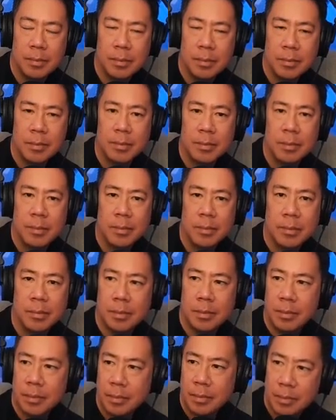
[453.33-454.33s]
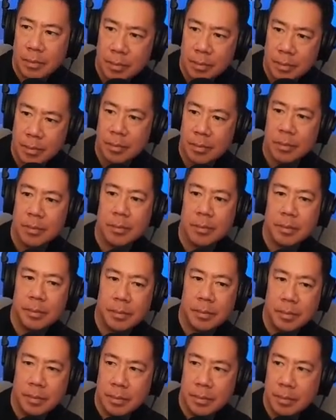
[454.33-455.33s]

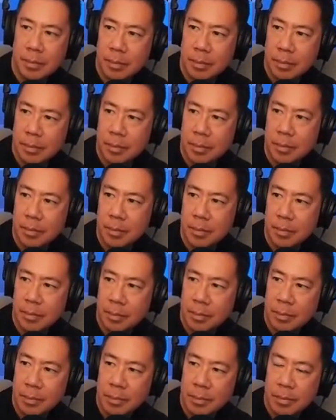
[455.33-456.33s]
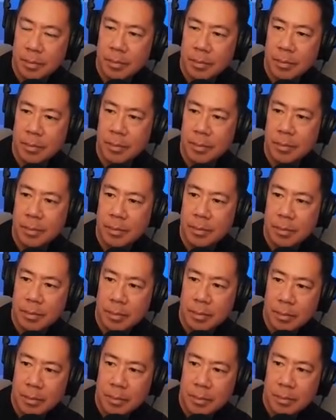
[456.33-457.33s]

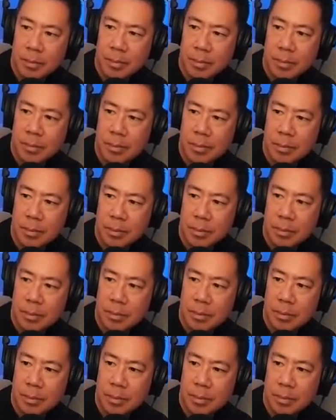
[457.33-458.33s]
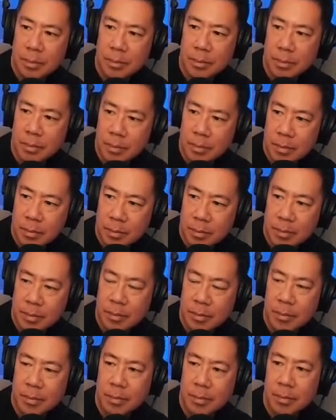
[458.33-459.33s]

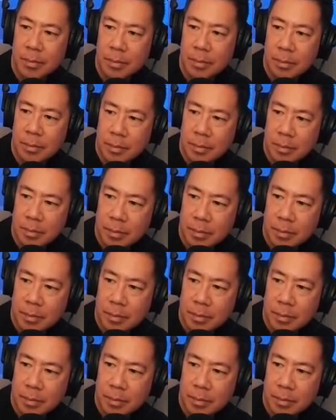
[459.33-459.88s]
The person shown says nothing.